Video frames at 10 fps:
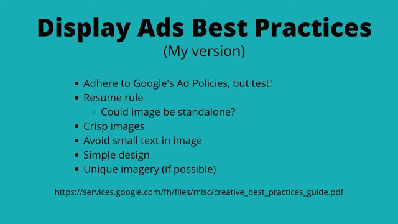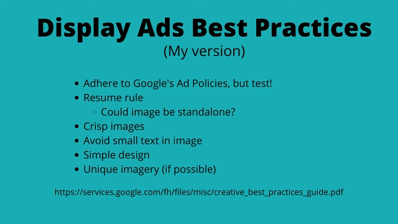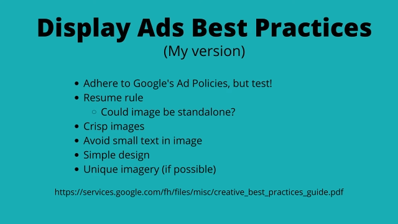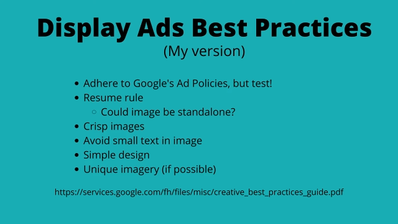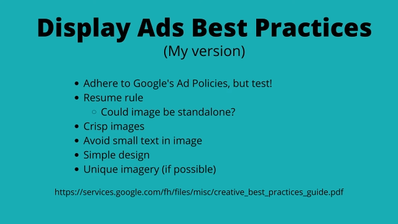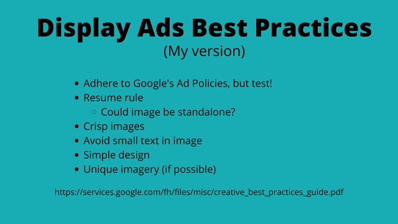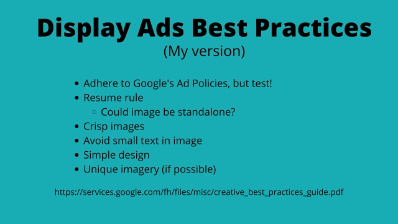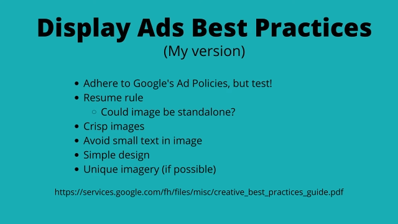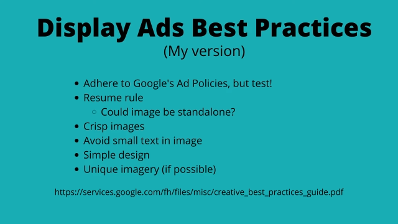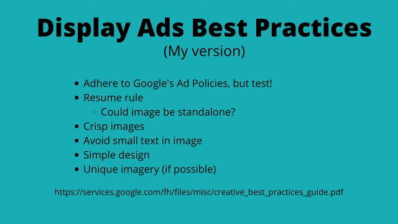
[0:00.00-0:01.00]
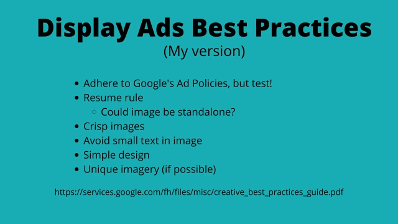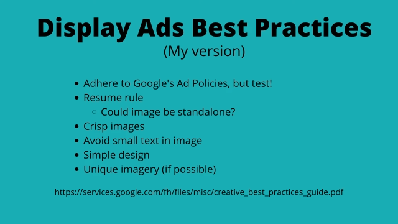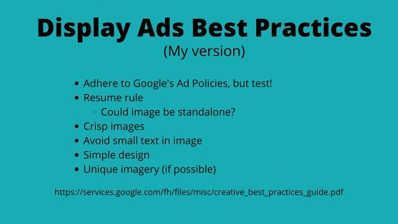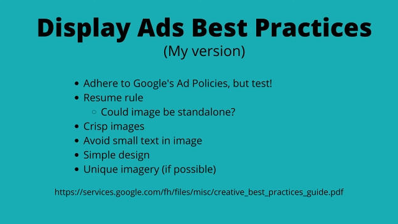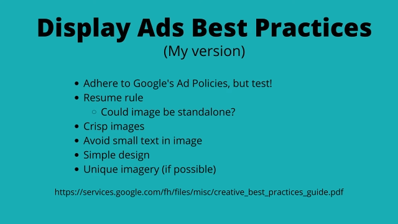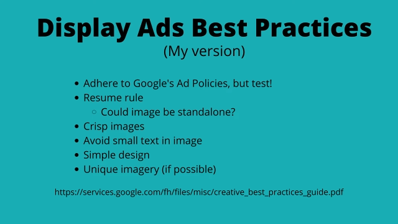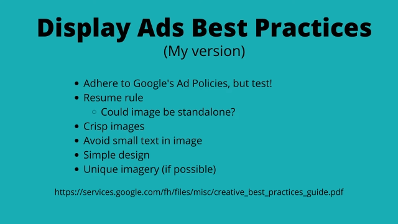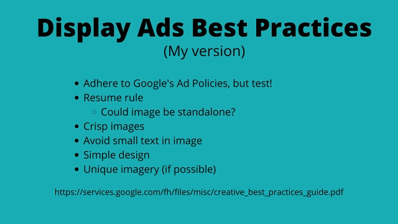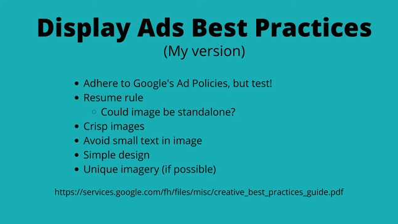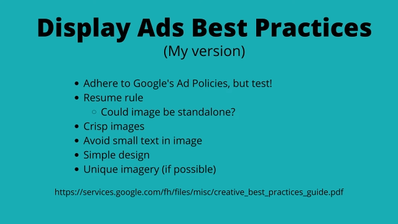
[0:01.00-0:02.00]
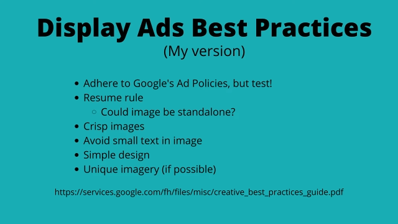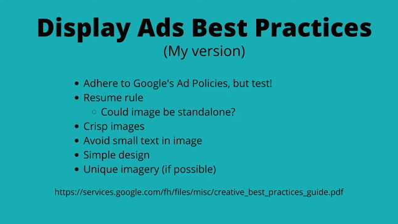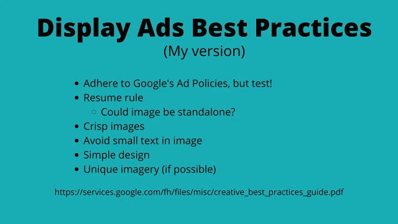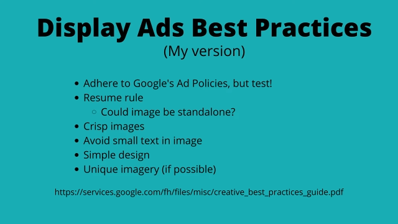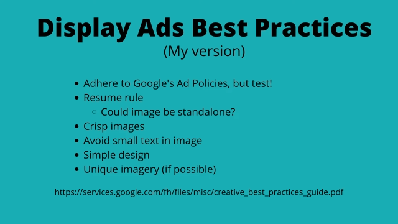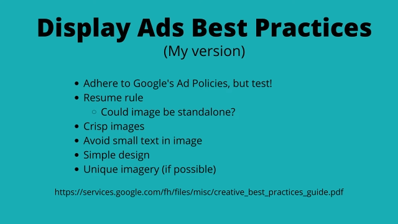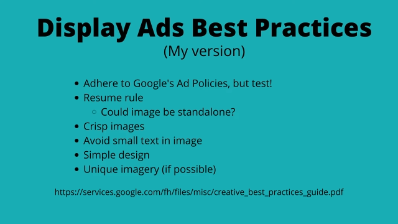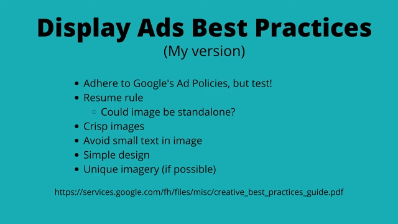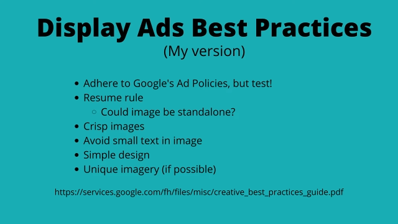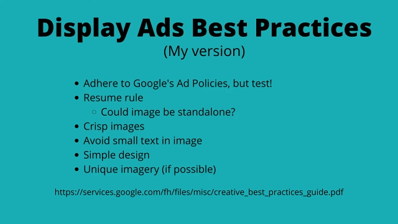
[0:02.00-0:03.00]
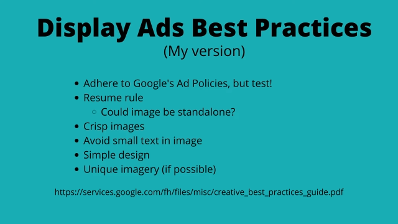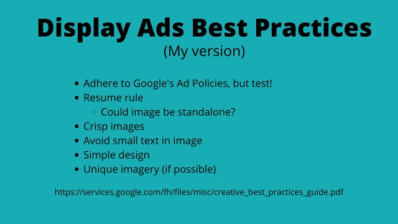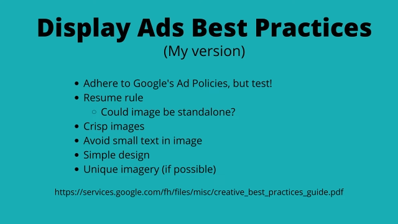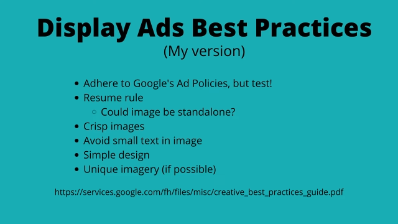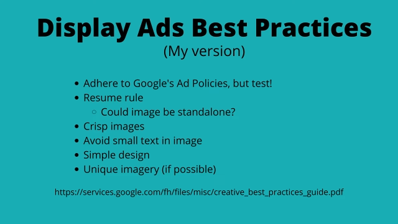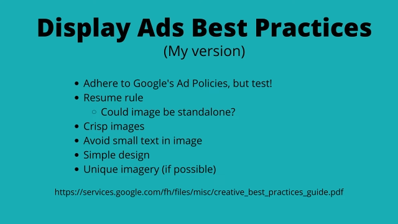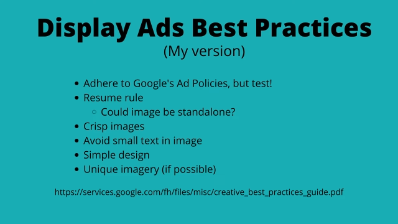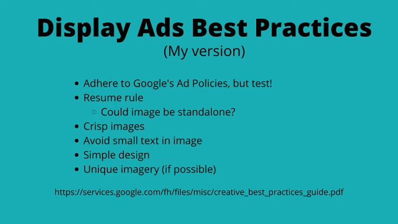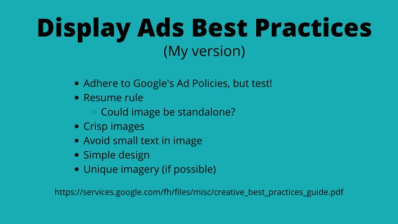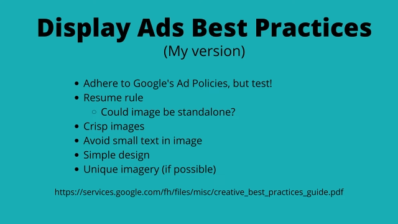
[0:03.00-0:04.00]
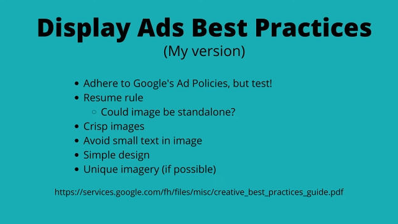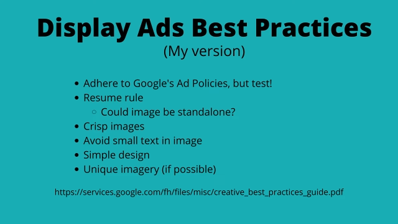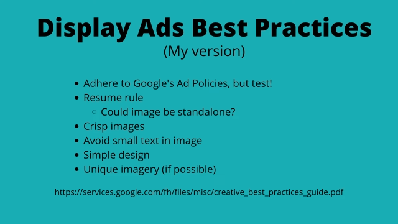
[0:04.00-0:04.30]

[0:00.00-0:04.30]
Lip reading: (no speaker visible)